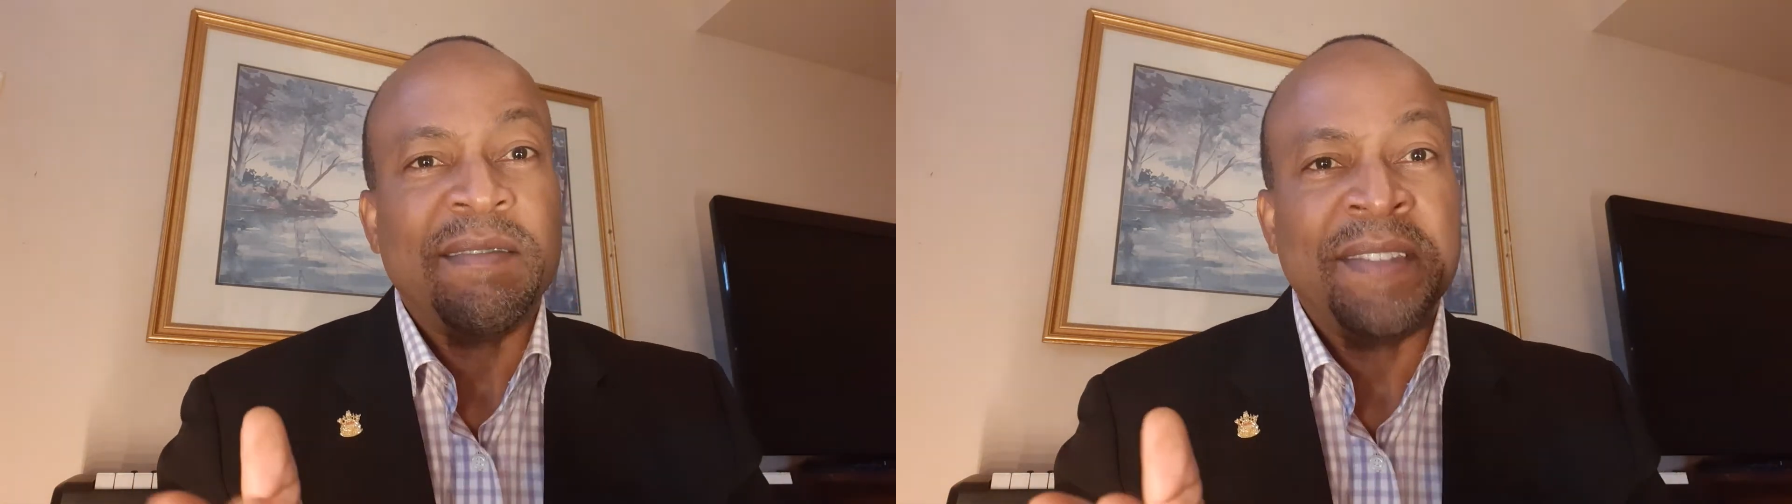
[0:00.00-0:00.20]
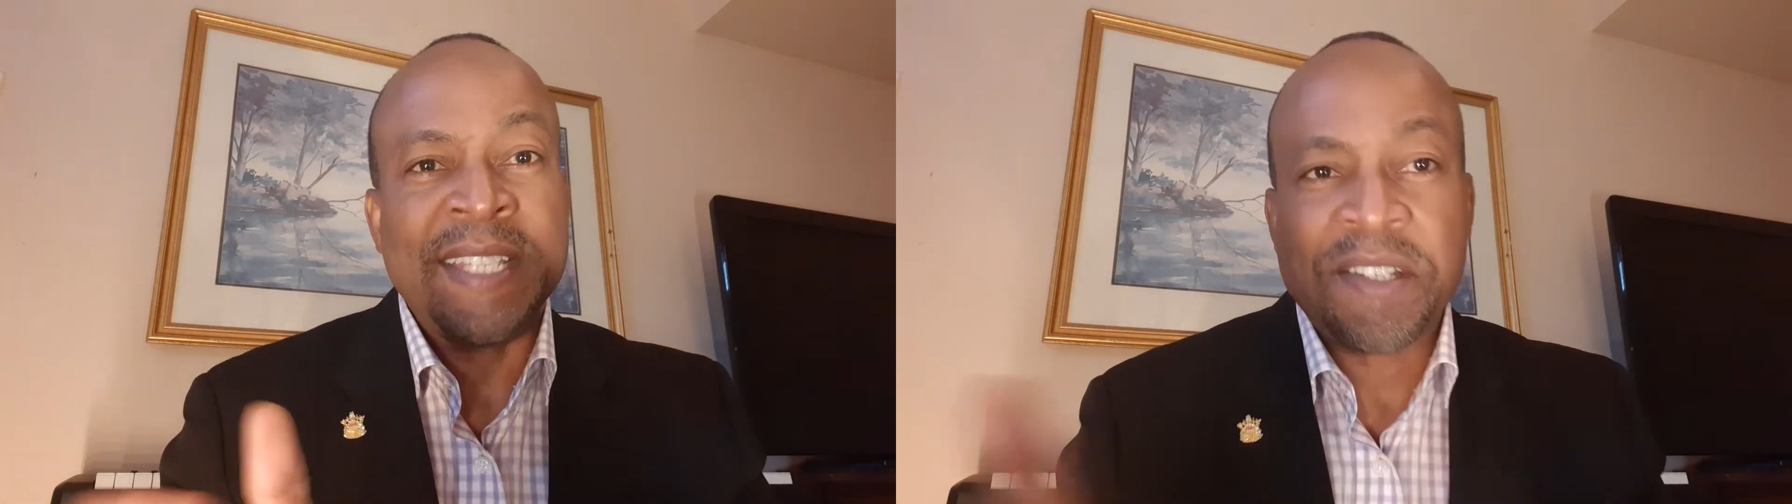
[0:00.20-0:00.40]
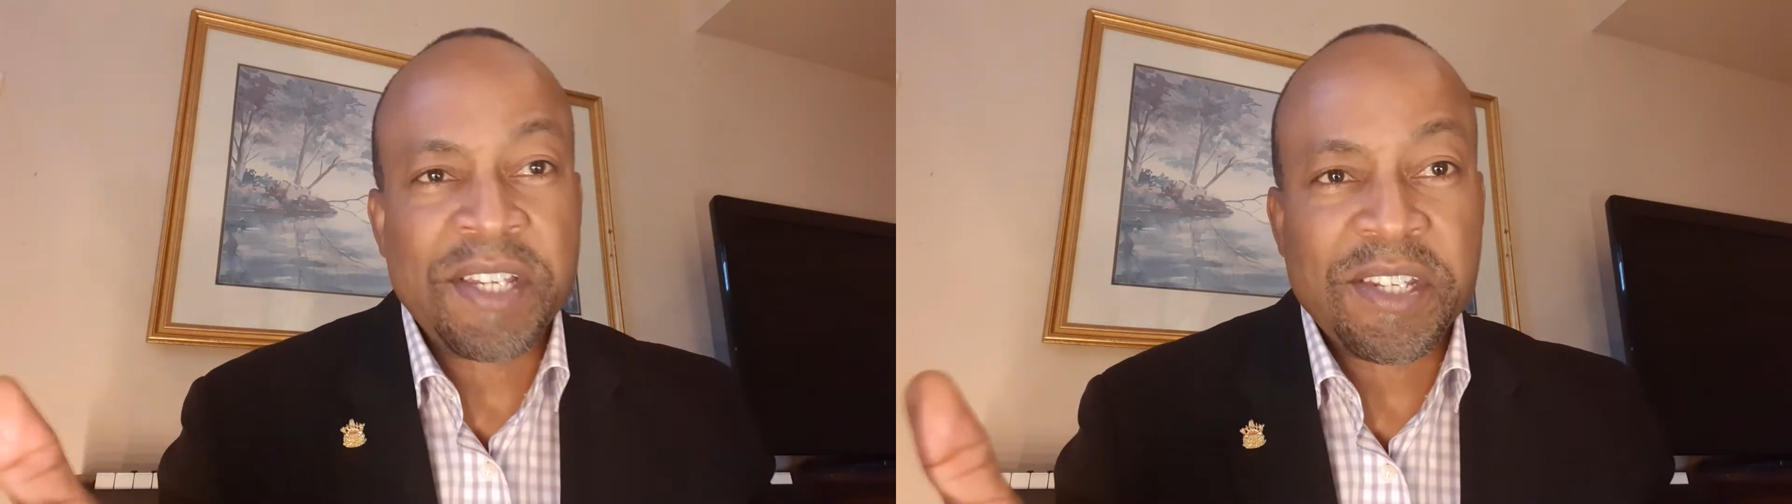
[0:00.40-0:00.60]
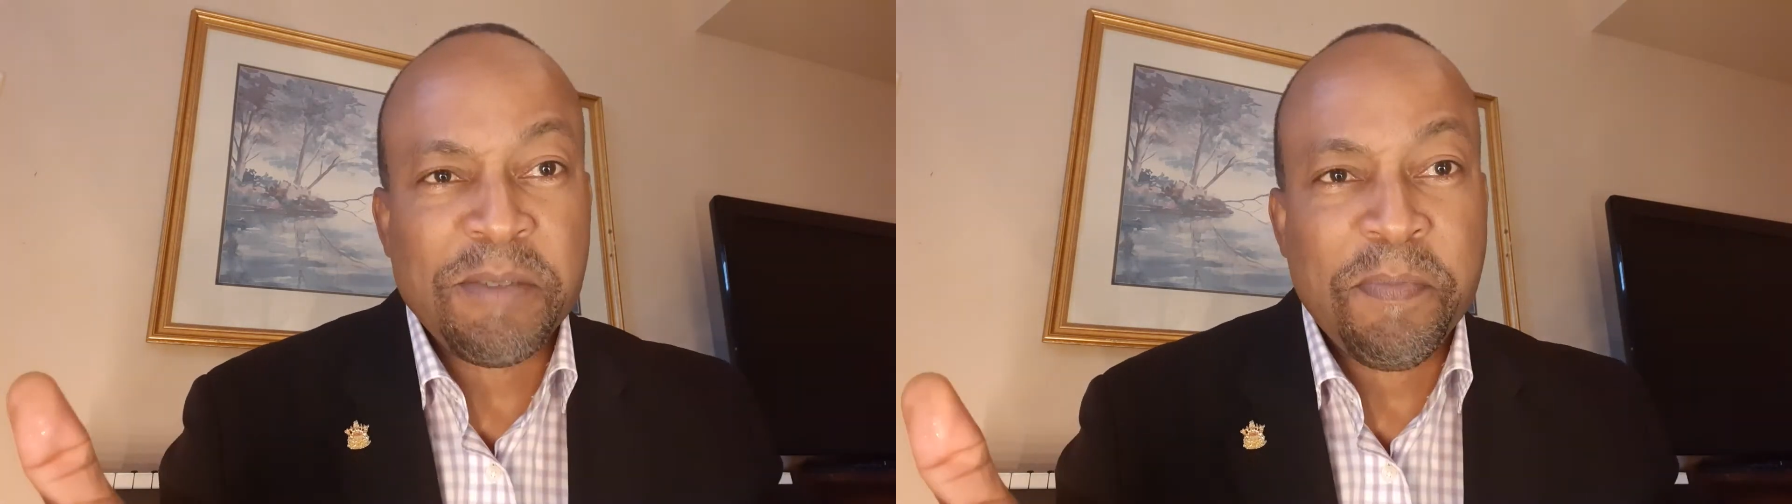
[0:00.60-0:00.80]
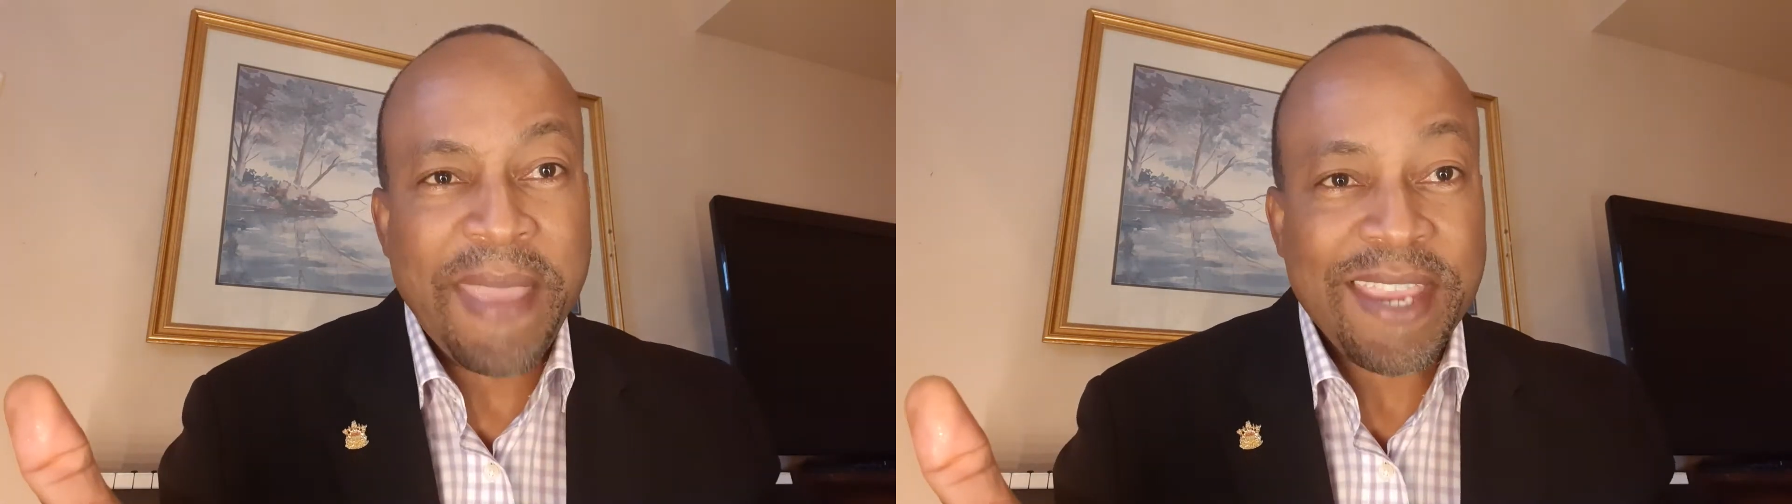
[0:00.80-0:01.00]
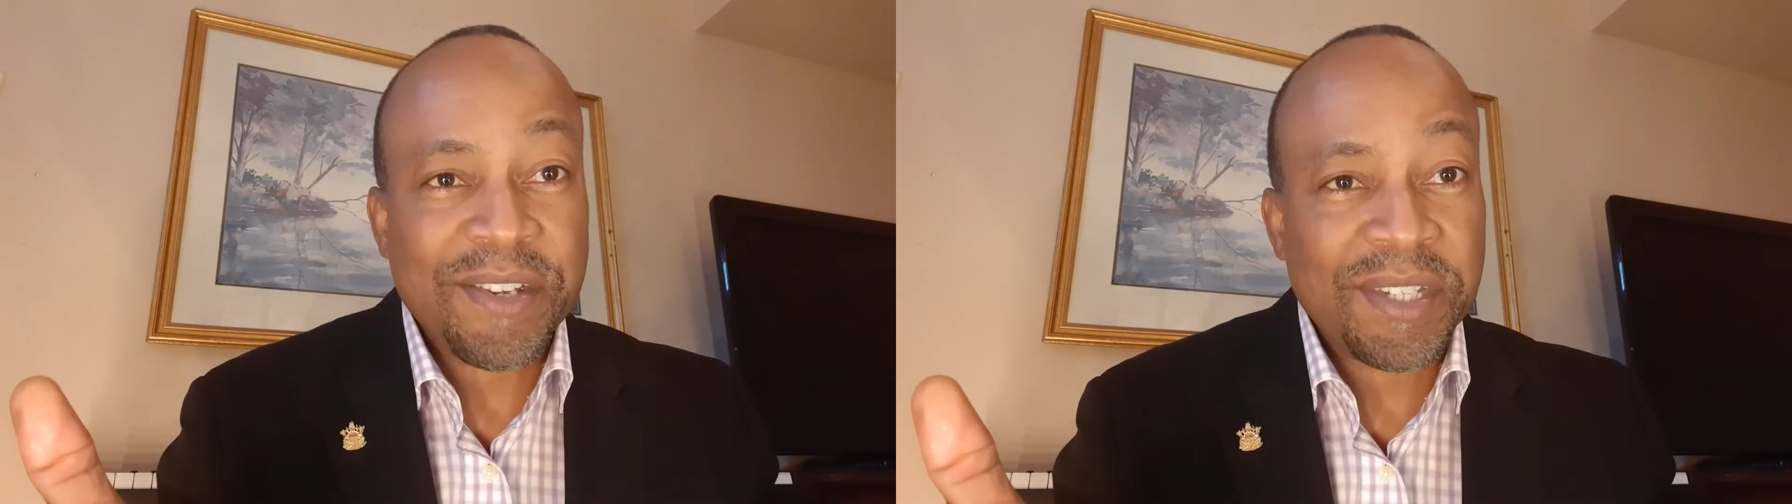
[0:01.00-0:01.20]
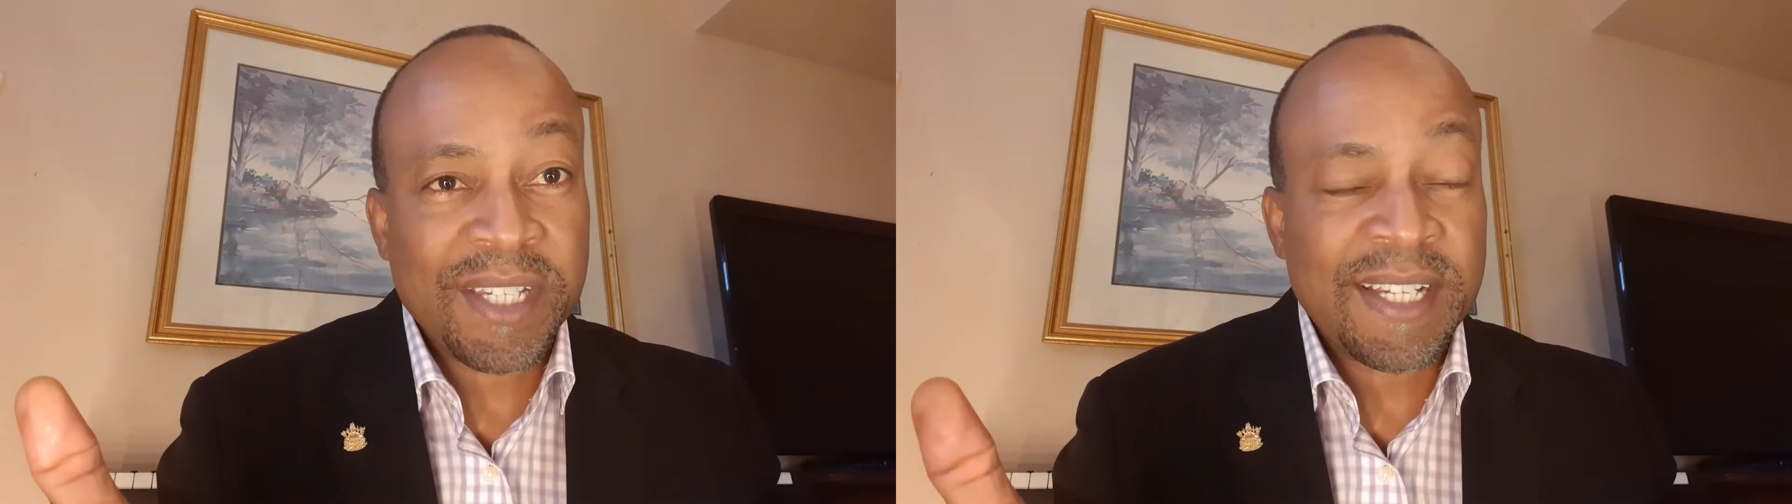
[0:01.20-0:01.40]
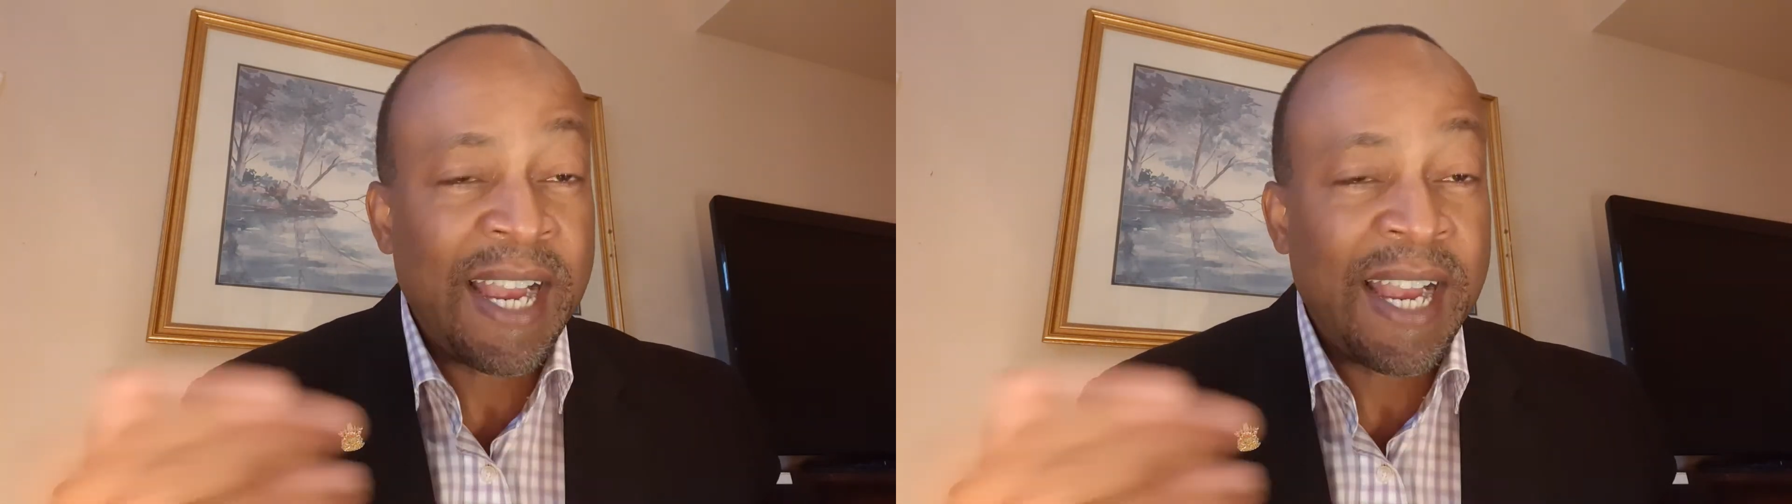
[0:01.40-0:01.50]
This is amazing.